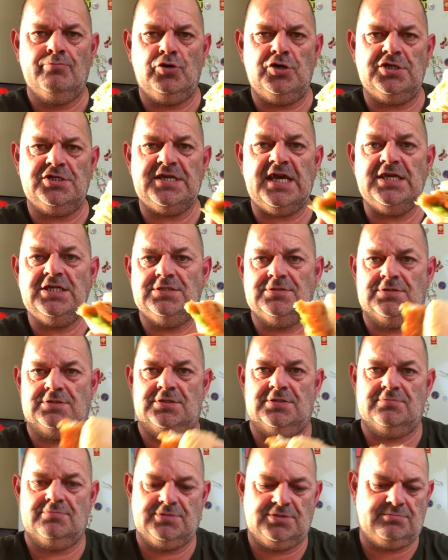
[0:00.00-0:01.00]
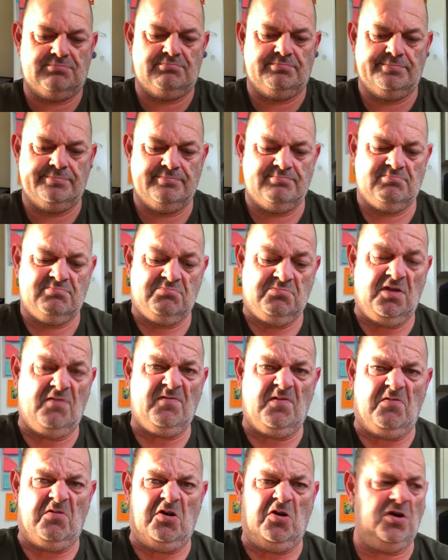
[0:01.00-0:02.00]
But it tastes... Not
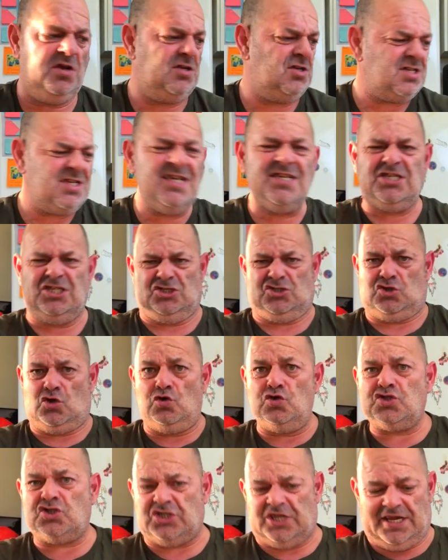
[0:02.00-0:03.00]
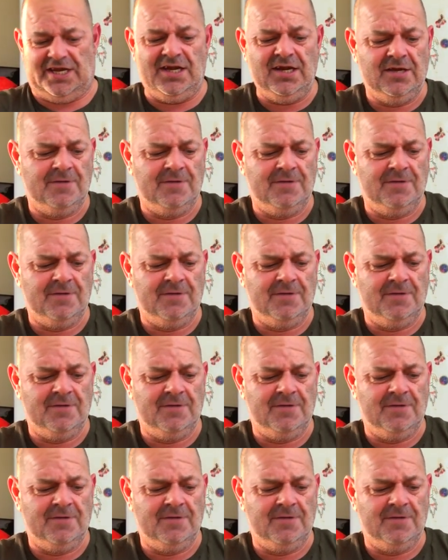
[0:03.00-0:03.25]
very nice. It isn't disgusting.